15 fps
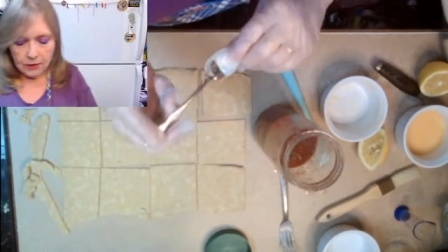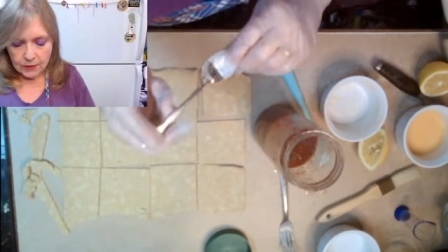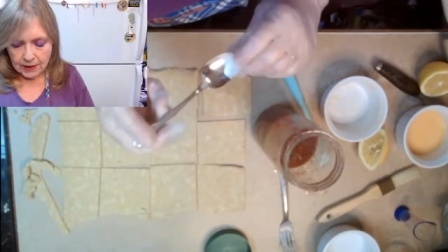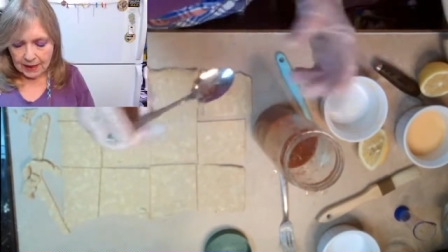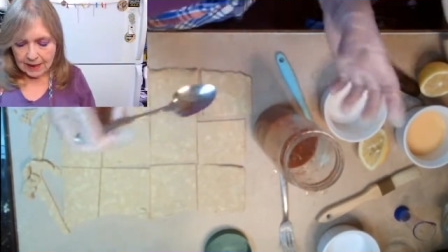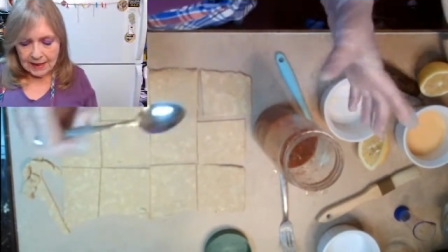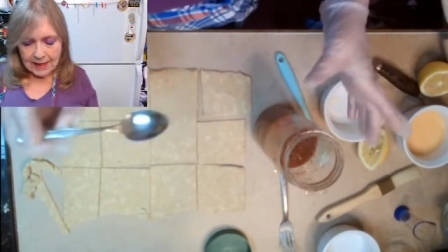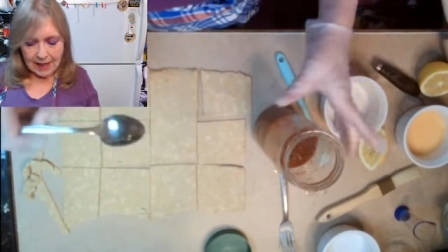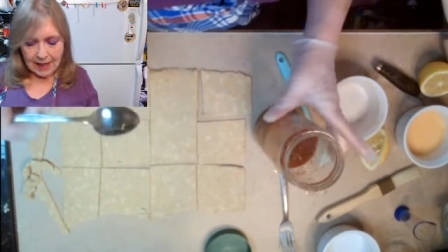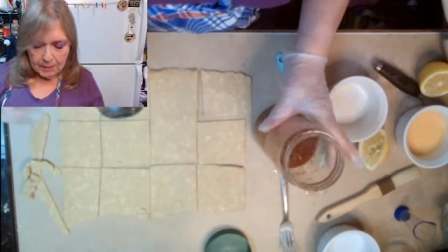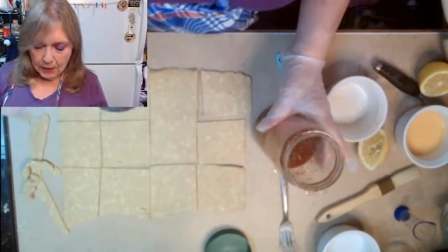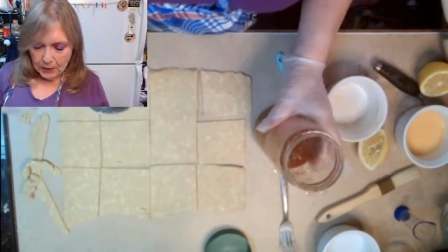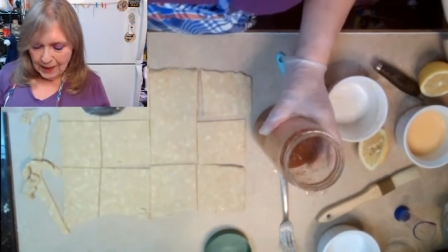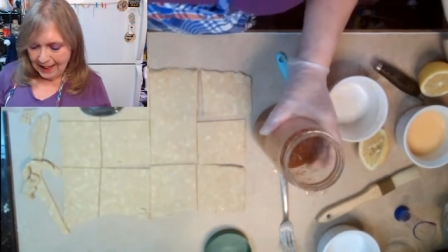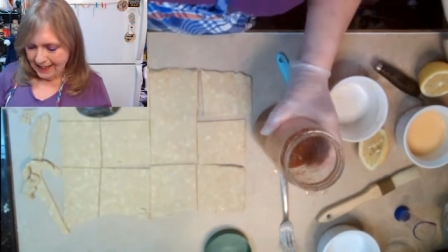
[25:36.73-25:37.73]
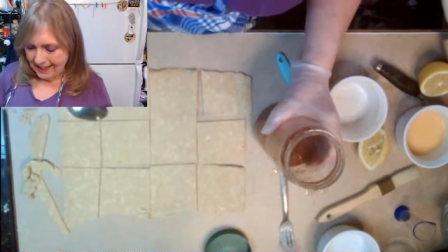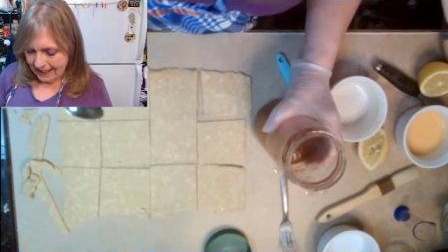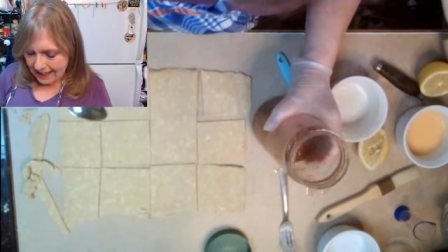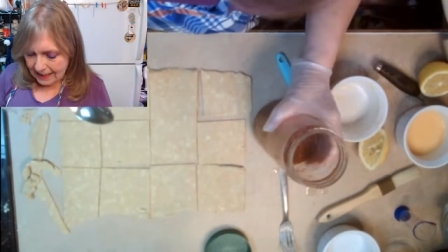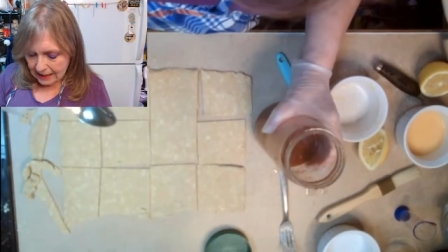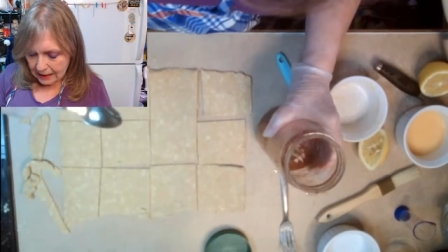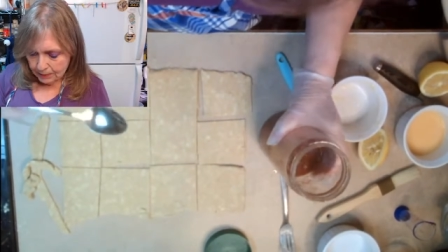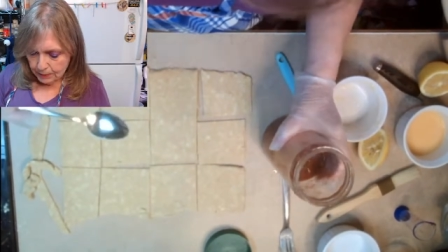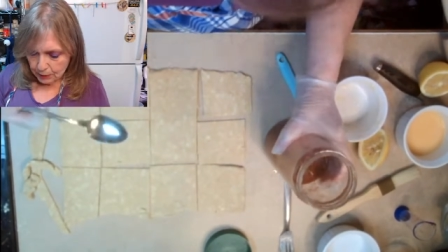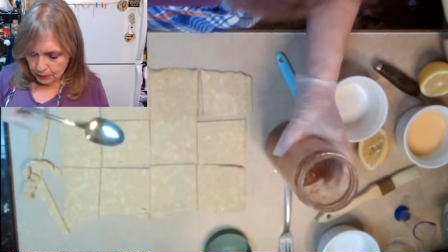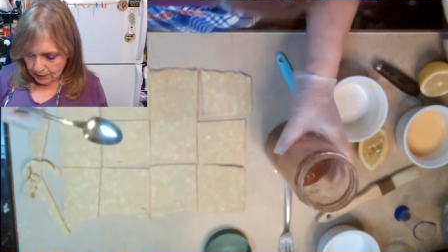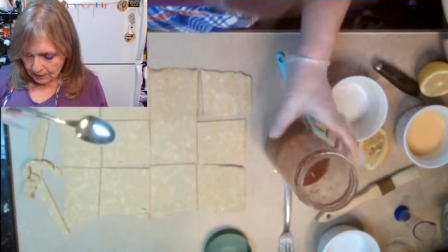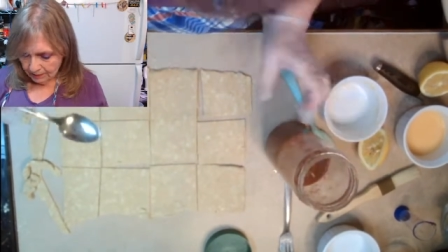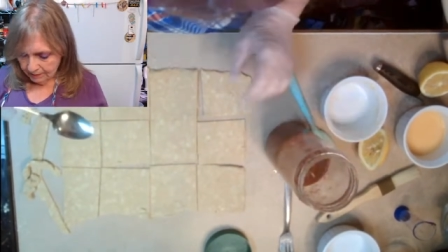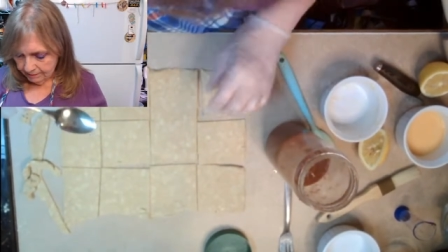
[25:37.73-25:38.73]
you need about a
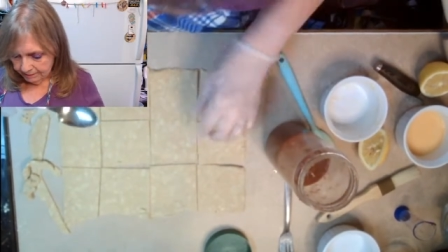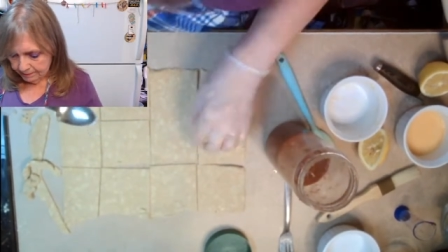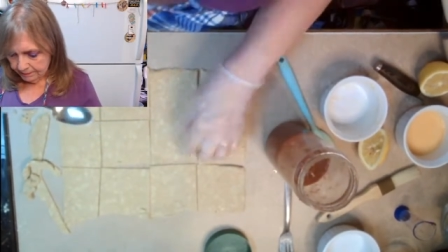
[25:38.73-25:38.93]
teaspoon